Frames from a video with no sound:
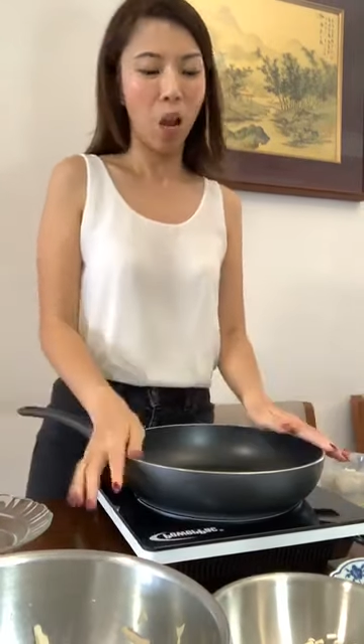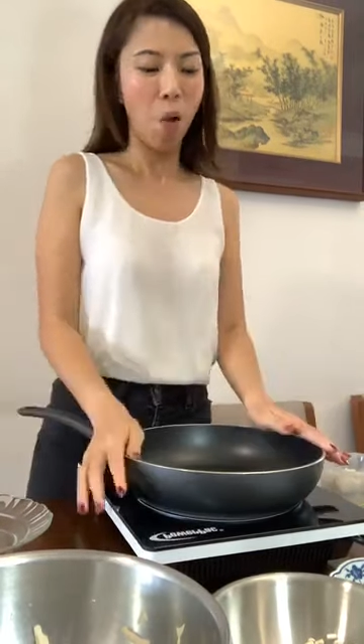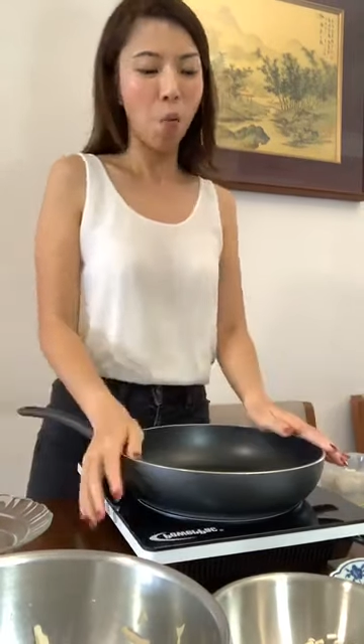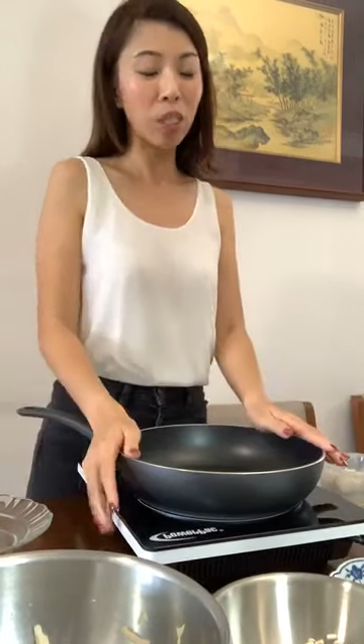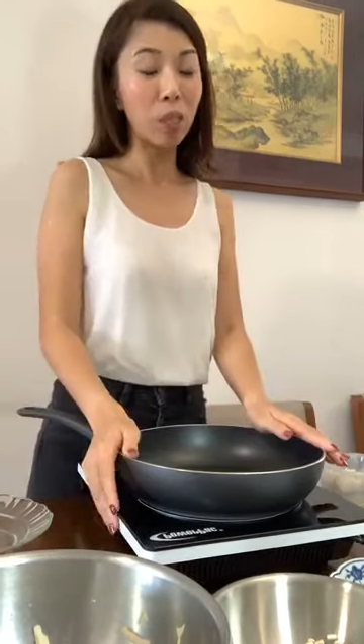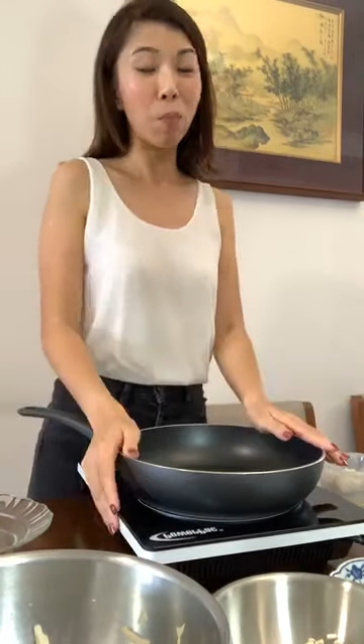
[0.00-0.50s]

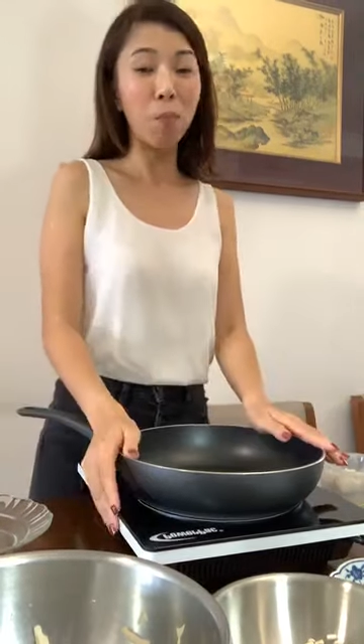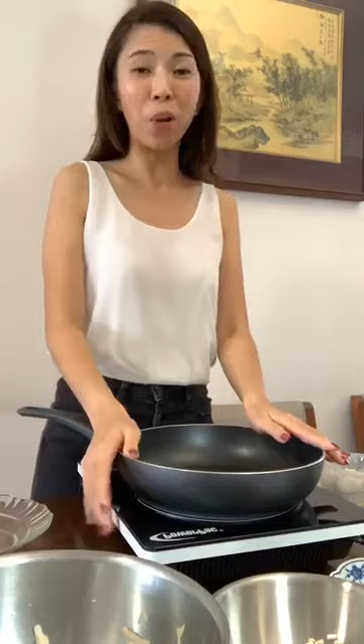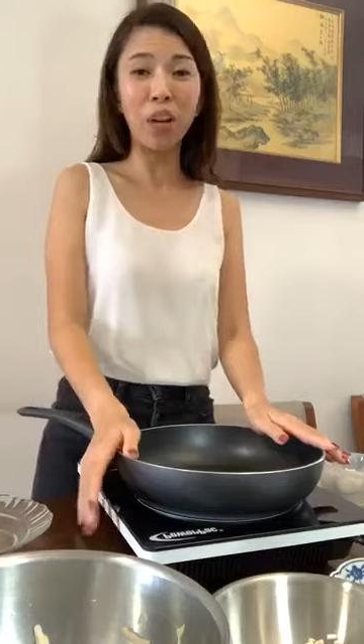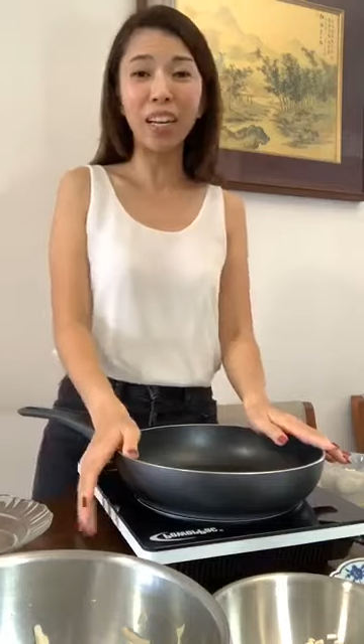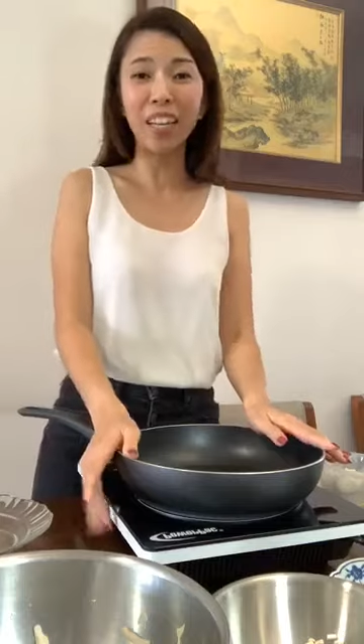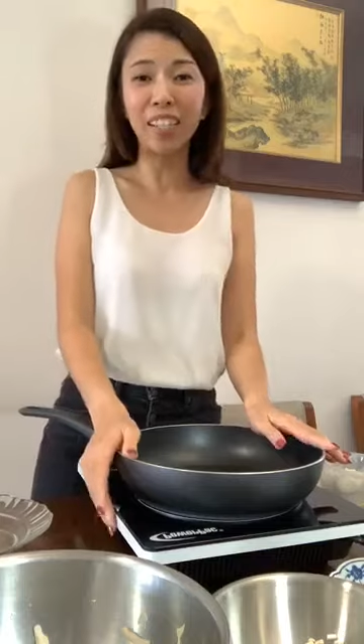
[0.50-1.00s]
what's
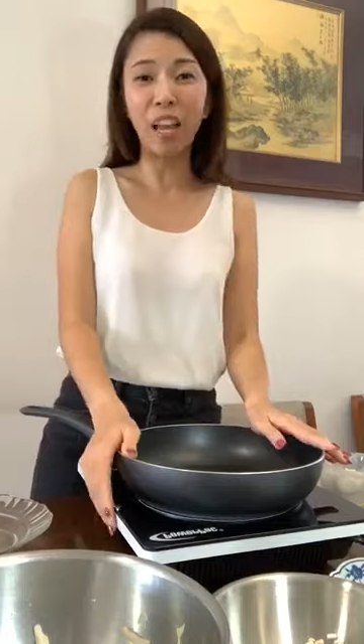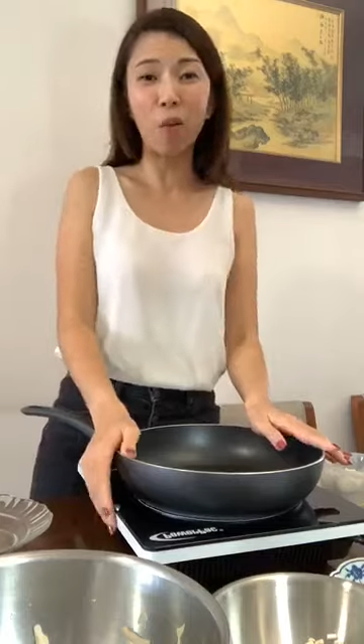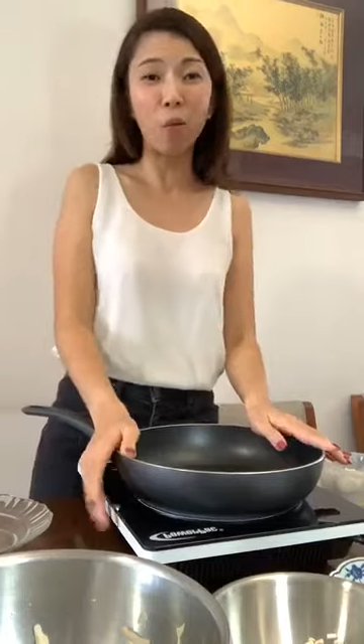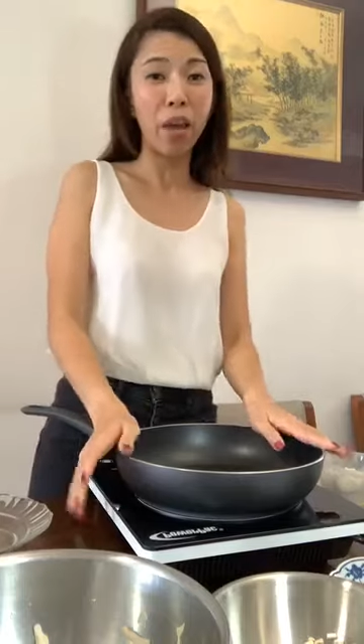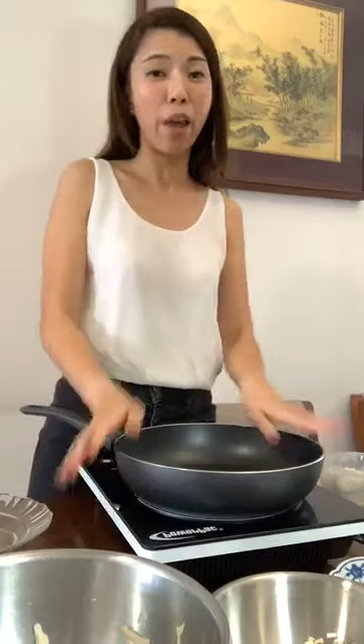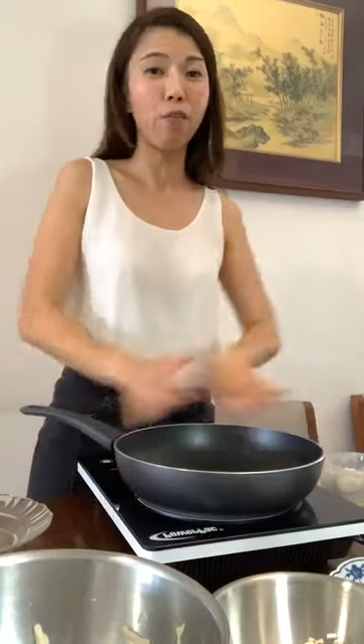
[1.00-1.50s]
important is that
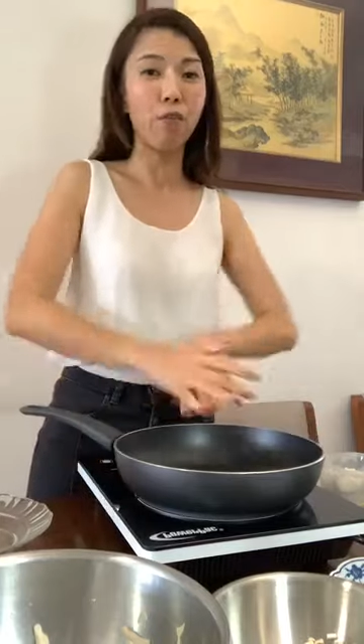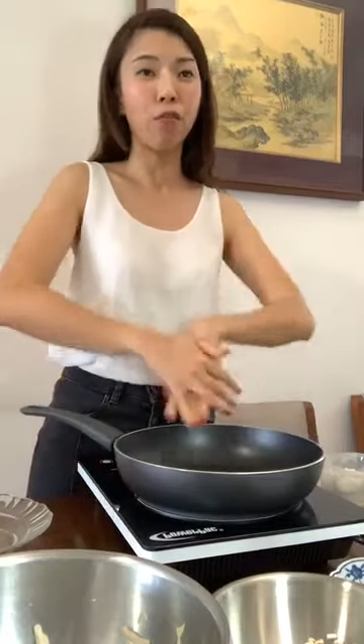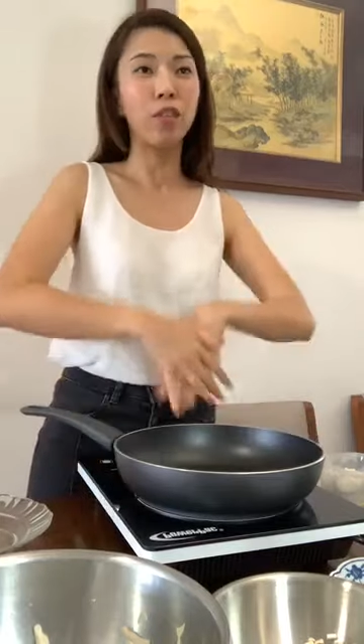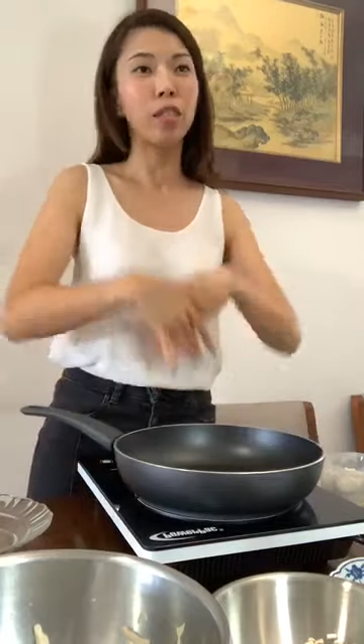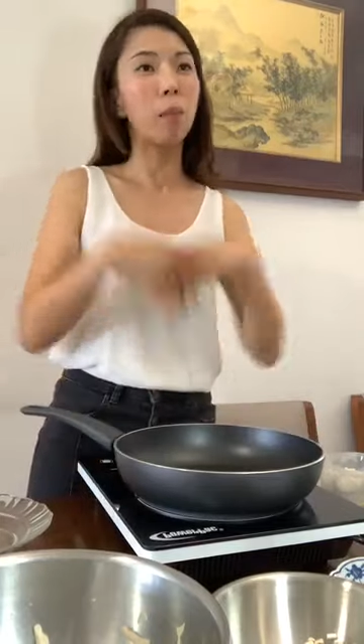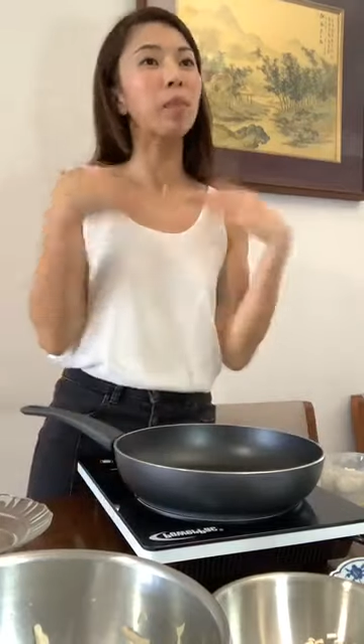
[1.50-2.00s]
we have
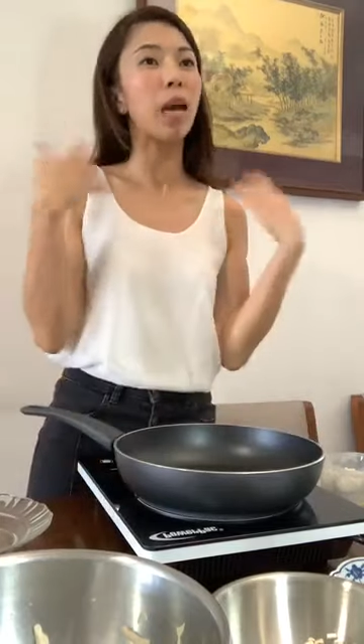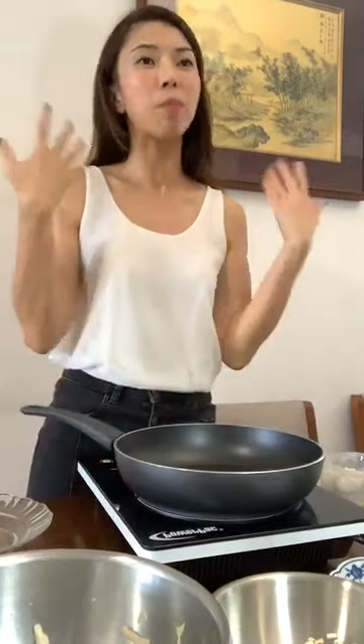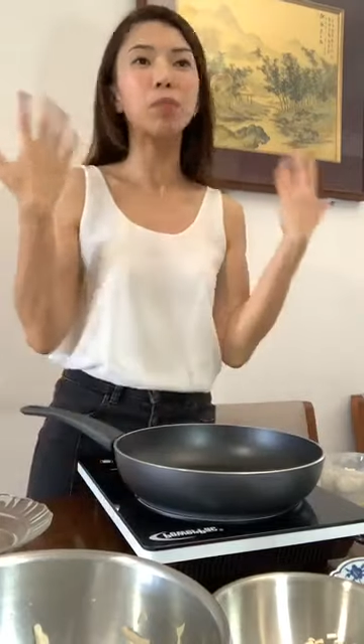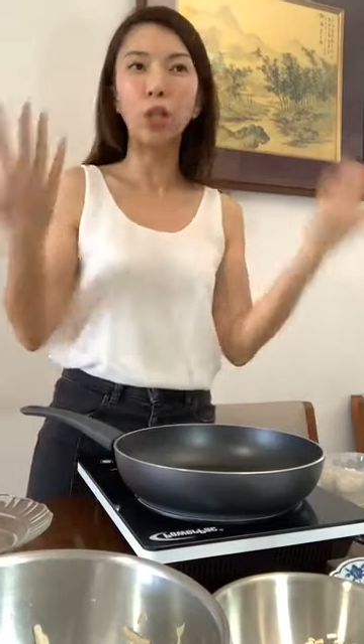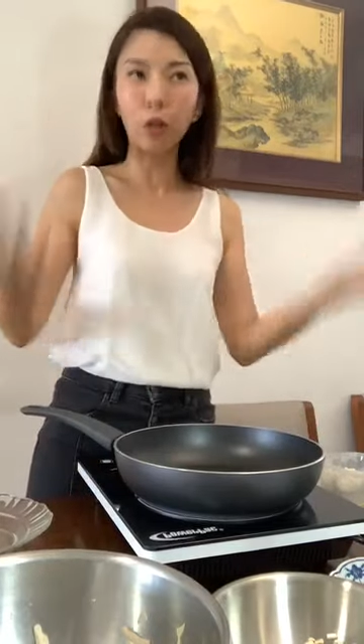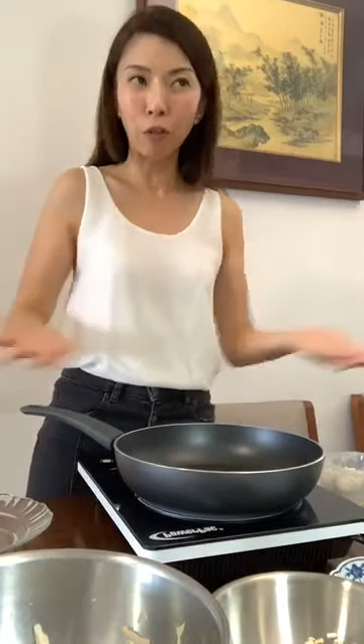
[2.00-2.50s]
sometimes
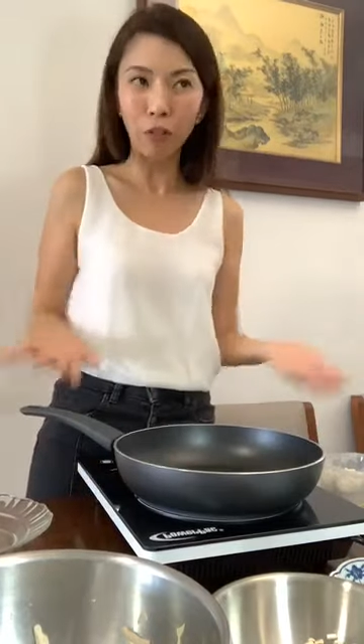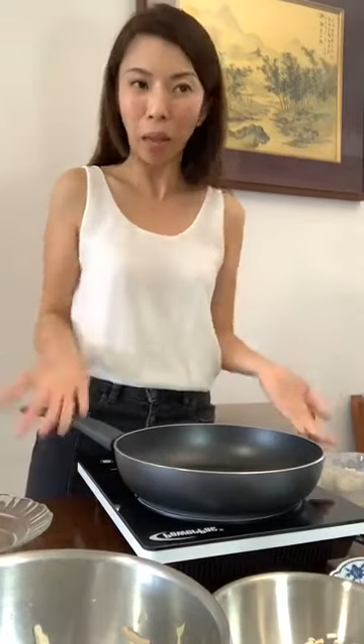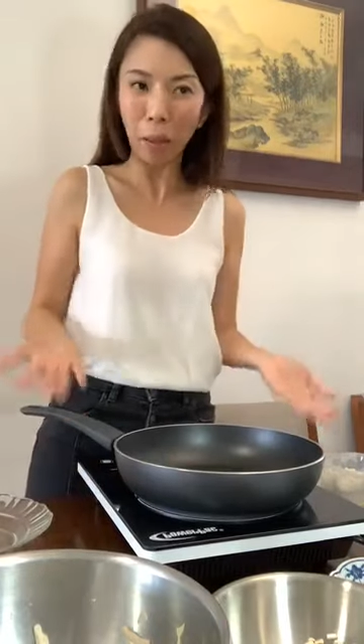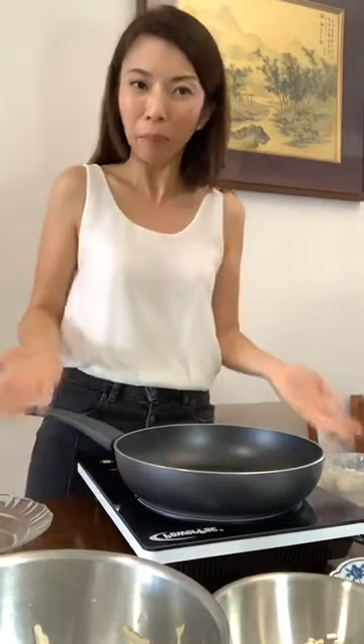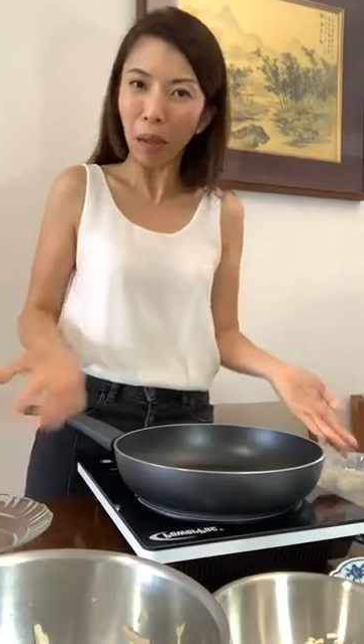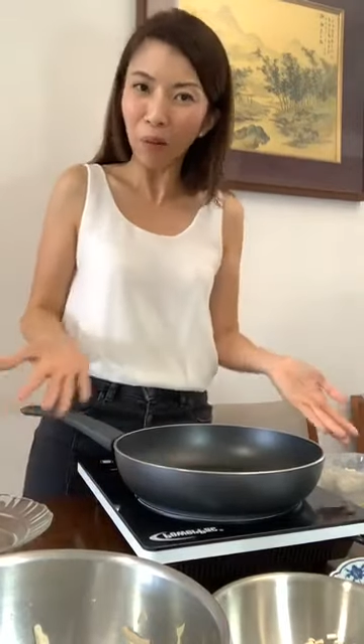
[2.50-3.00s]
a lot of
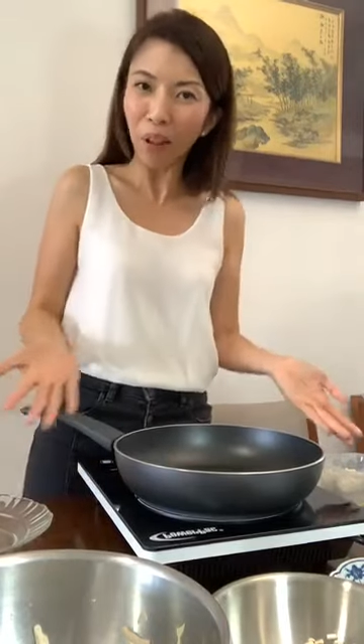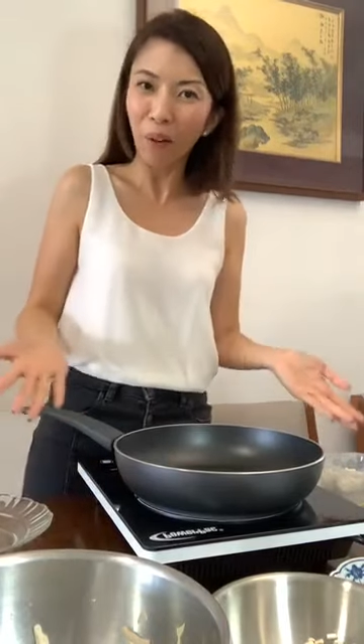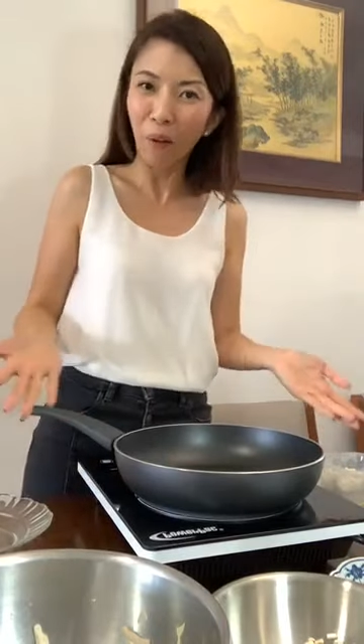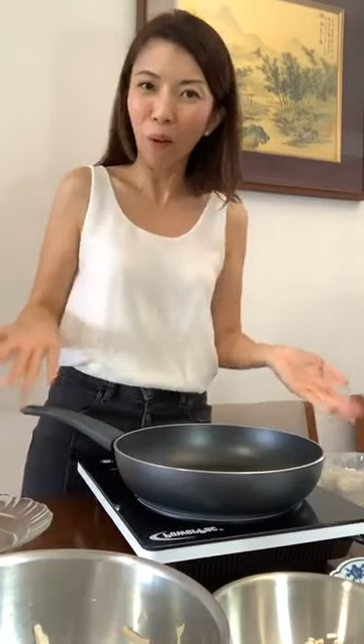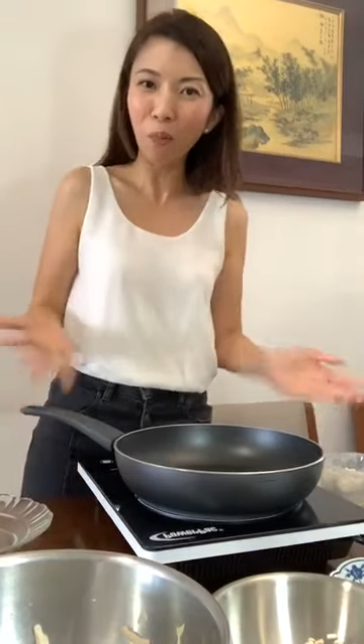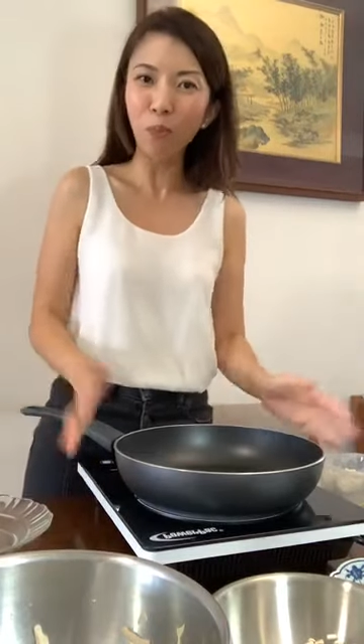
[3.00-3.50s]
time now at
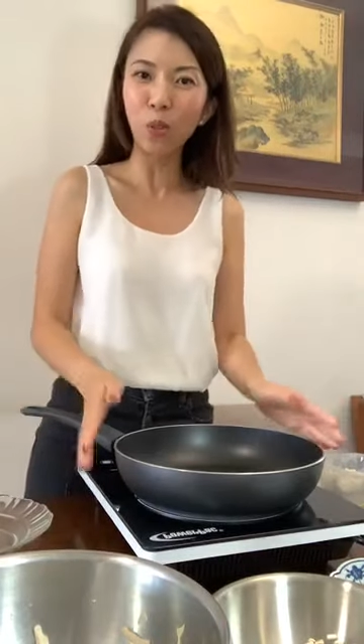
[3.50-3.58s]
home,